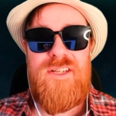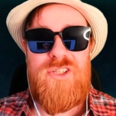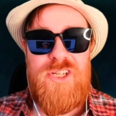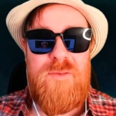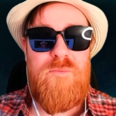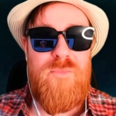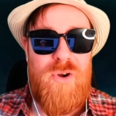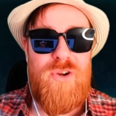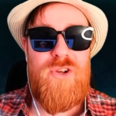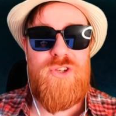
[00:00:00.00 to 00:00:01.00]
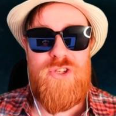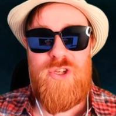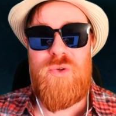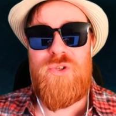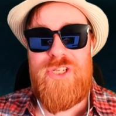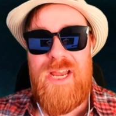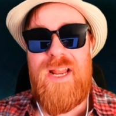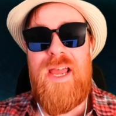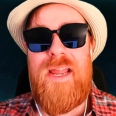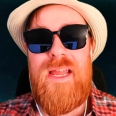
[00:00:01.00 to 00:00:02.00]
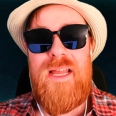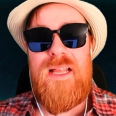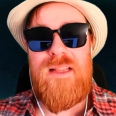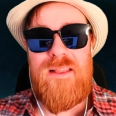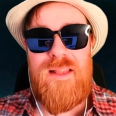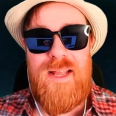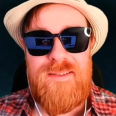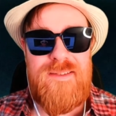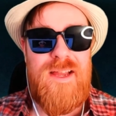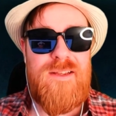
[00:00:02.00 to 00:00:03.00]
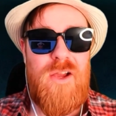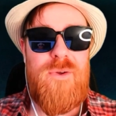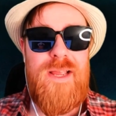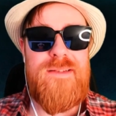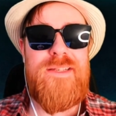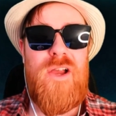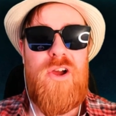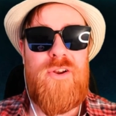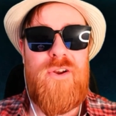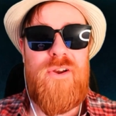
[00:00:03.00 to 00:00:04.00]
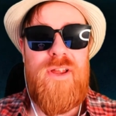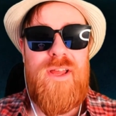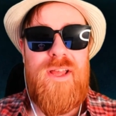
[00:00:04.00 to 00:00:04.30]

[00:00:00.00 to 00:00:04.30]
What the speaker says: She murdered two Jedi. Let's not go easy on her.